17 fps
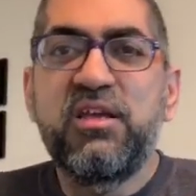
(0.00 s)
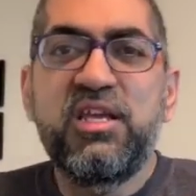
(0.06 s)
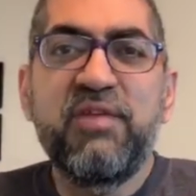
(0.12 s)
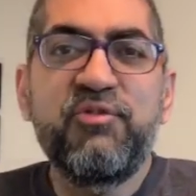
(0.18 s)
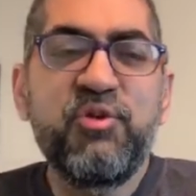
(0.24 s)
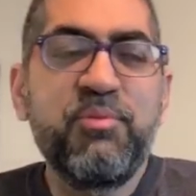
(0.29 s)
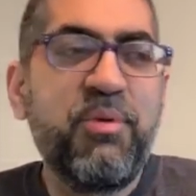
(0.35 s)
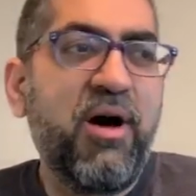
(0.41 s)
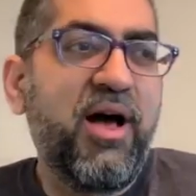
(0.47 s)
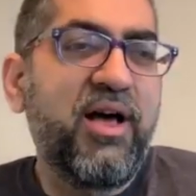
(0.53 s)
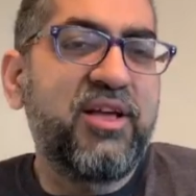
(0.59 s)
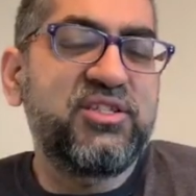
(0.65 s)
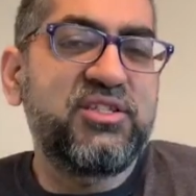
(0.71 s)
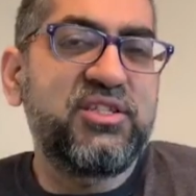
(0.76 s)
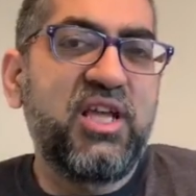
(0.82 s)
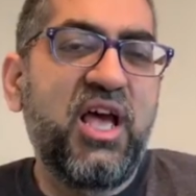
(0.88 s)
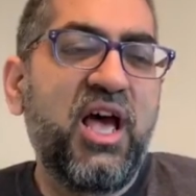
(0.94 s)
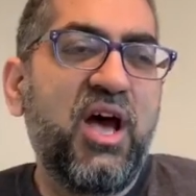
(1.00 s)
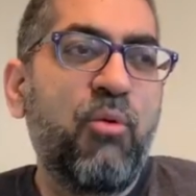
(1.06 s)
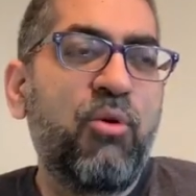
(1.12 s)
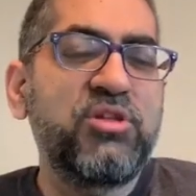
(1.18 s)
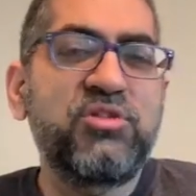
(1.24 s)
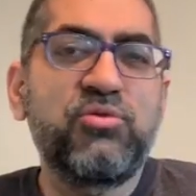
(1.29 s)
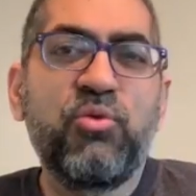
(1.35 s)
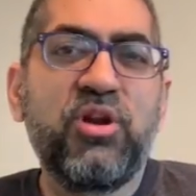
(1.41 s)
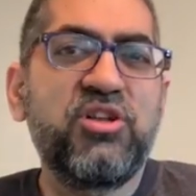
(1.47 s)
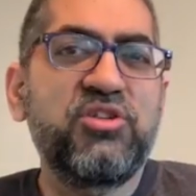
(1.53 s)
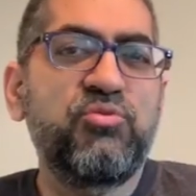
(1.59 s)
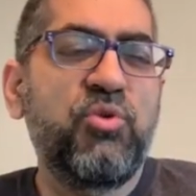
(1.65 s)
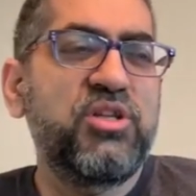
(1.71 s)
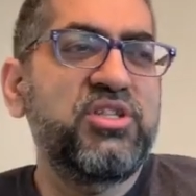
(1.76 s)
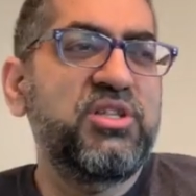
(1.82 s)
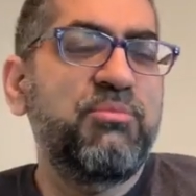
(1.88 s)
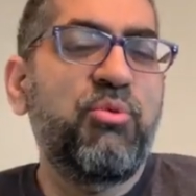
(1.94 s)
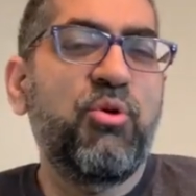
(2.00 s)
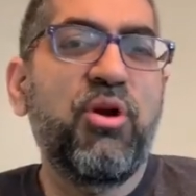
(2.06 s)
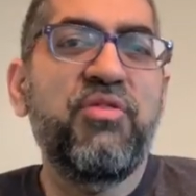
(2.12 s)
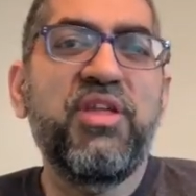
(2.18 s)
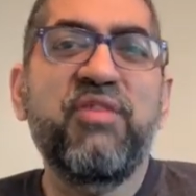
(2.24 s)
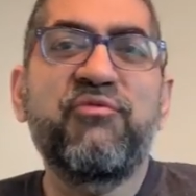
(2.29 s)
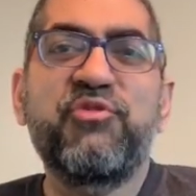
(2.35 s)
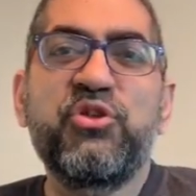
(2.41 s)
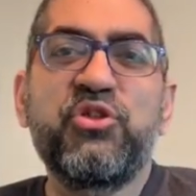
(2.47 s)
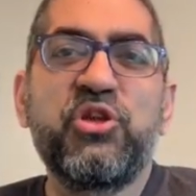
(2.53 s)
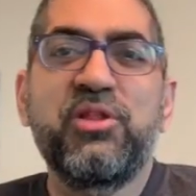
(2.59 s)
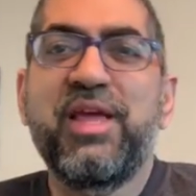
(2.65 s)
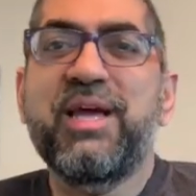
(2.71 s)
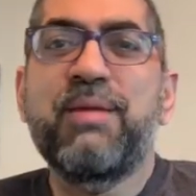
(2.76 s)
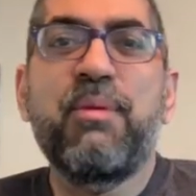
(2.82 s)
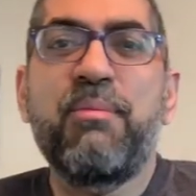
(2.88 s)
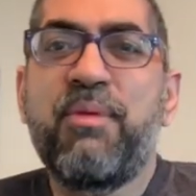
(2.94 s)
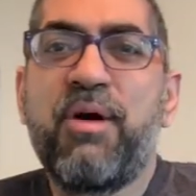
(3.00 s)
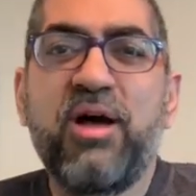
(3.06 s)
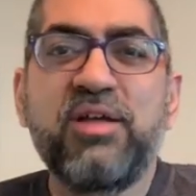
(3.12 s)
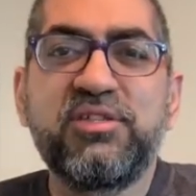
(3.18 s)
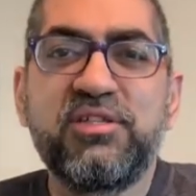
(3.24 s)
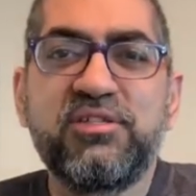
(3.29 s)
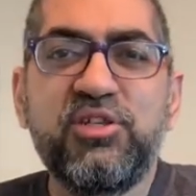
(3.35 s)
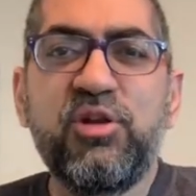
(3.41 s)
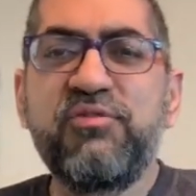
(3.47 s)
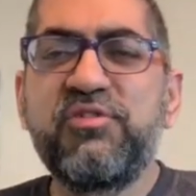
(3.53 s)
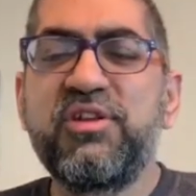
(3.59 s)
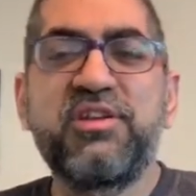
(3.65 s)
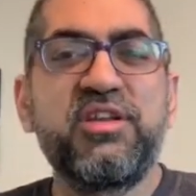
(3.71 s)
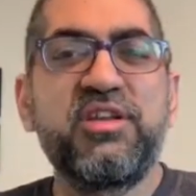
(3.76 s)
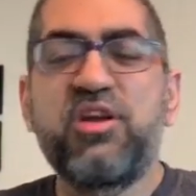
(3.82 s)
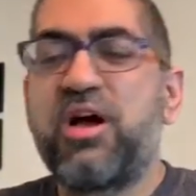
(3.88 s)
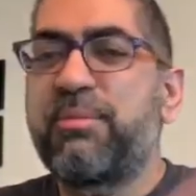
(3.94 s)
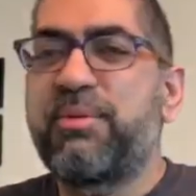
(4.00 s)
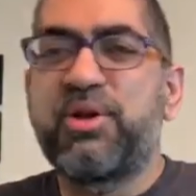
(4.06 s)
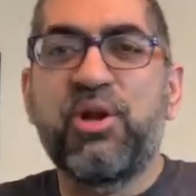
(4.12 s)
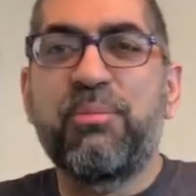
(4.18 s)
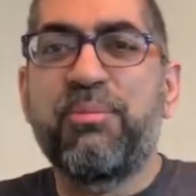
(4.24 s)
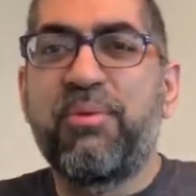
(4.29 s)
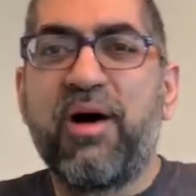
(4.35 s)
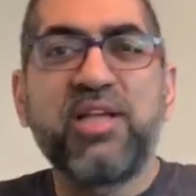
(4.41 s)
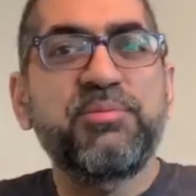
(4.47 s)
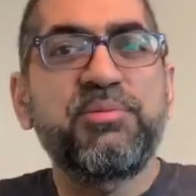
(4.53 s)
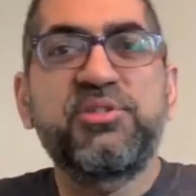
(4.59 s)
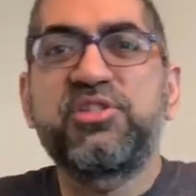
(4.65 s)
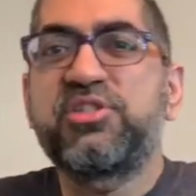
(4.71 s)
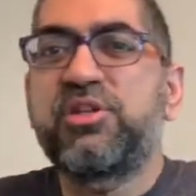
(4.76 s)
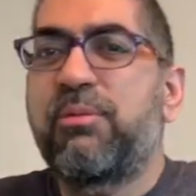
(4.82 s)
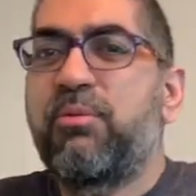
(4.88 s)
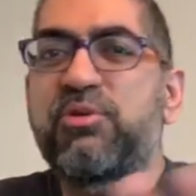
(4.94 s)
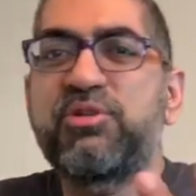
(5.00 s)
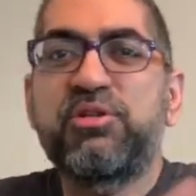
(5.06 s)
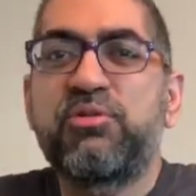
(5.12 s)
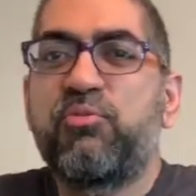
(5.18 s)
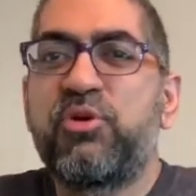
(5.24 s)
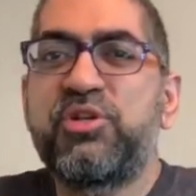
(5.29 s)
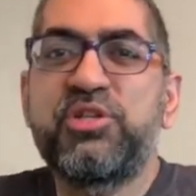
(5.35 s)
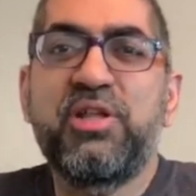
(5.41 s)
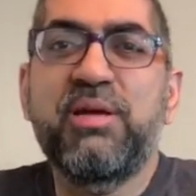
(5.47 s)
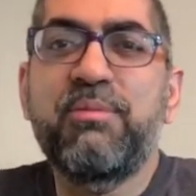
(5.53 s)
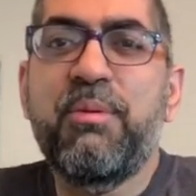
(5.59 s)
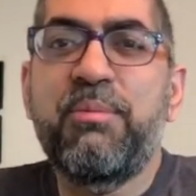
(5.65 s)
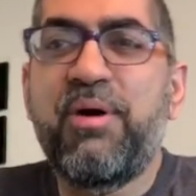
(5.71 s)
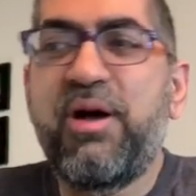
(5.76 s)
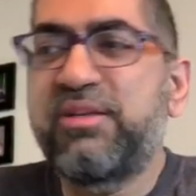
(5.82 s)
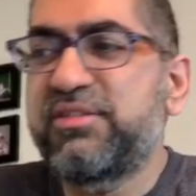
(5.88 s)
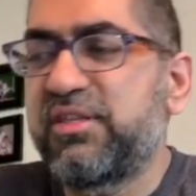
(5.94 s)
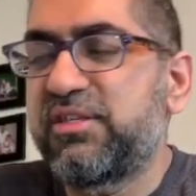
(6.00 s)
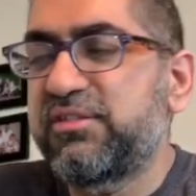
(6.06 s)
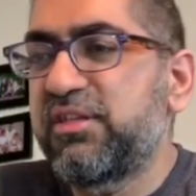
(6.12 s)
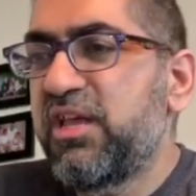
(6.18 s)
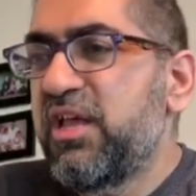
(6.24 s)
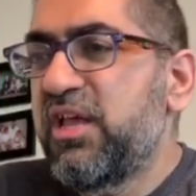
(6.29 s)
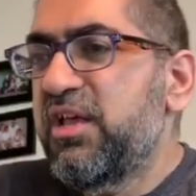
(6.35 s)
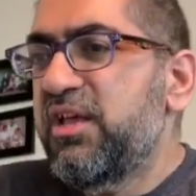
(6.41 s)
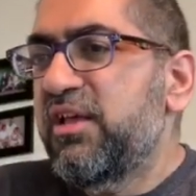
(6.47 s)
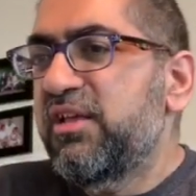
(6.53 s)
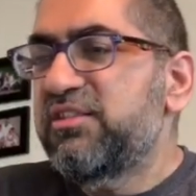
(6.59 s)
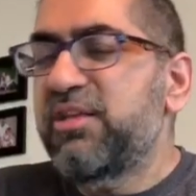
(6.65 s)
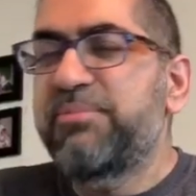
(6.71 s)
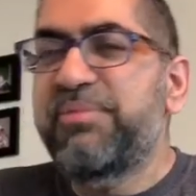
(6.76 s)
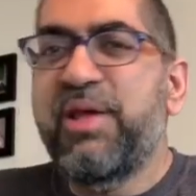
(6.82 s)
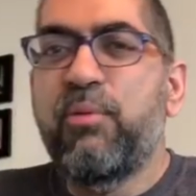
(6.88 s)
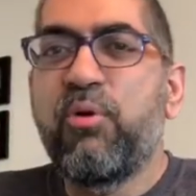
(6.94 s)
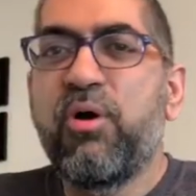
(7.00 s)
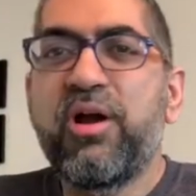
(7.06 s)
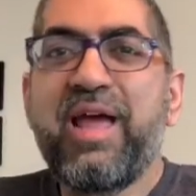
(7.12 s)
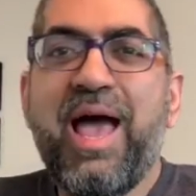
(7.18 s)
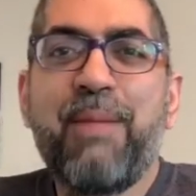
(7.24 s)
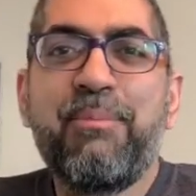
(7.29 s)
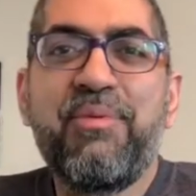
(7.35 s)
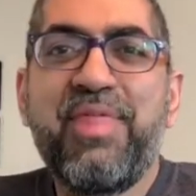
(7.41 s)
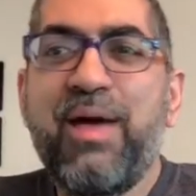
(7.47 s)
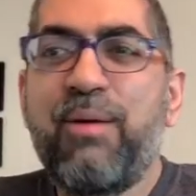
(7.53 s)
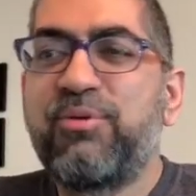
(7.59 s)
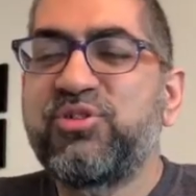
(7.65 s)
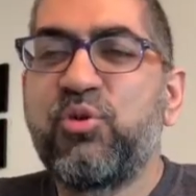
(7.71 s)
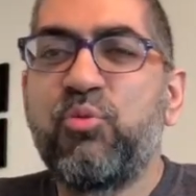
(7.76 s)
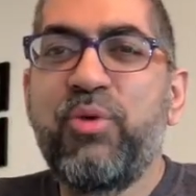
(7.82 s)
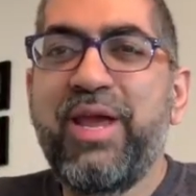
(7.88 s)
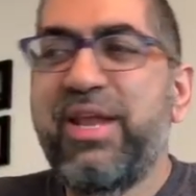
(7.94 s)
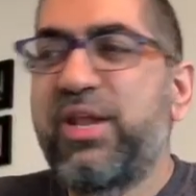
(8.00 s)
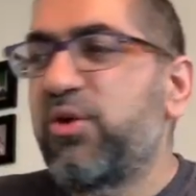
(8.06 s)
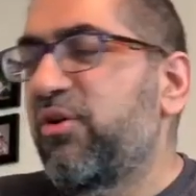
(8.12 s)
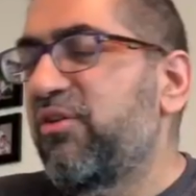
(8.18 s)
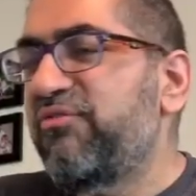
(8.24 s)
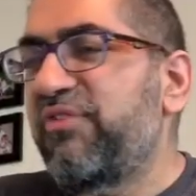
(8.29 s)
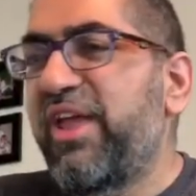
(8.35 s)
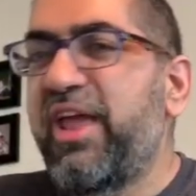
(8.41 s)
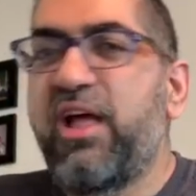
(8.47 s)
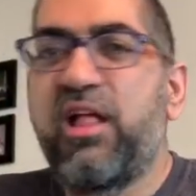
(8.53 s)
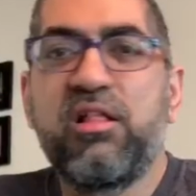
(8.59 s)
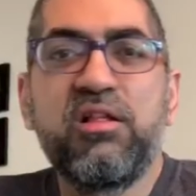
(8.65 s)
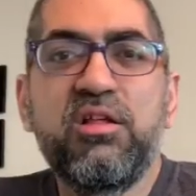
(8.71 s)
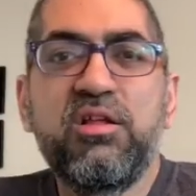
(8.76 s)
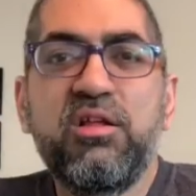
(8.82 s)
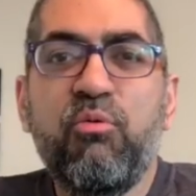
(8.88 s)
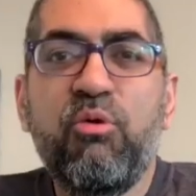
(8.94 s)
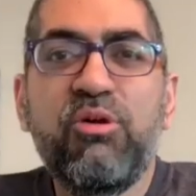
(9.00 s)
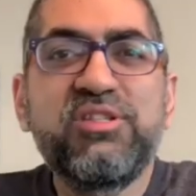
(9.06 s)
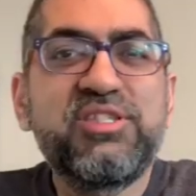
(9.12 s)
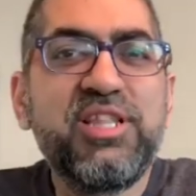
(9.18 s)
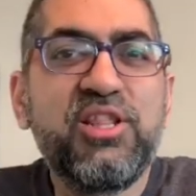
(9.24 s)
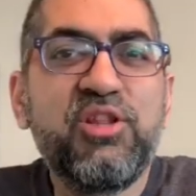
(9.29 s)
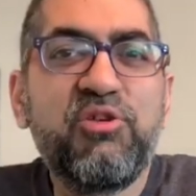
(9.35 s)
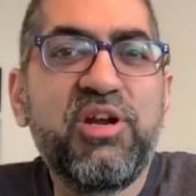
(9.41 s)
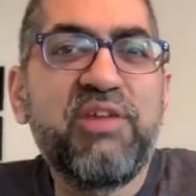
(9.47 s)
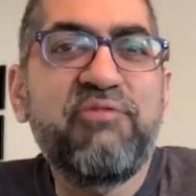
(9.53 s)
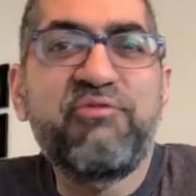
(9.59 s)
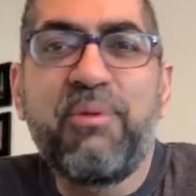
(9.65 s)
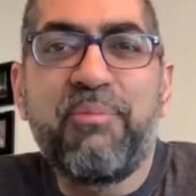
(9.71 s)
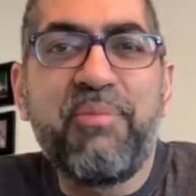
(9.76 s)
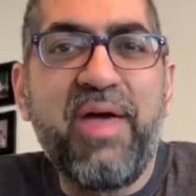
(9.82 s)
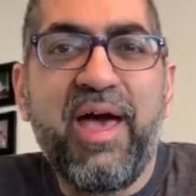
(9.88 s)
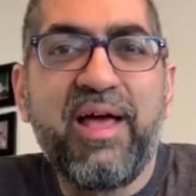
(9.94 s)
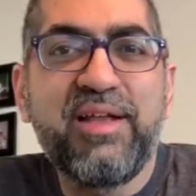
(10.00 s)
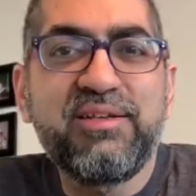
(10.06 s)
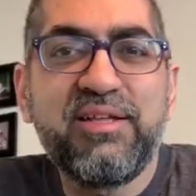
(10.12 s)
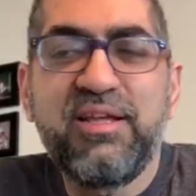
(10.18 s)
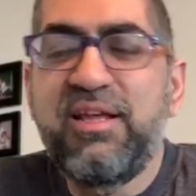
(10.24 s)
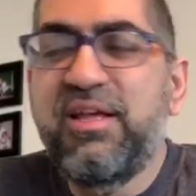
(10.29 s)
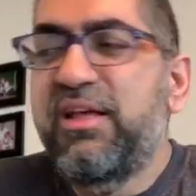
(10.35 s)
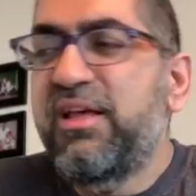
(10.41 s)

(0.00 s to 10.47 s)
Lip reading: You have a new boss. What is an important thing for you that you like about bosses? You don't have to talk about your boss, but just talk about what you like about bosses. Something at work happened that was a win or a fail. What's the learning from that?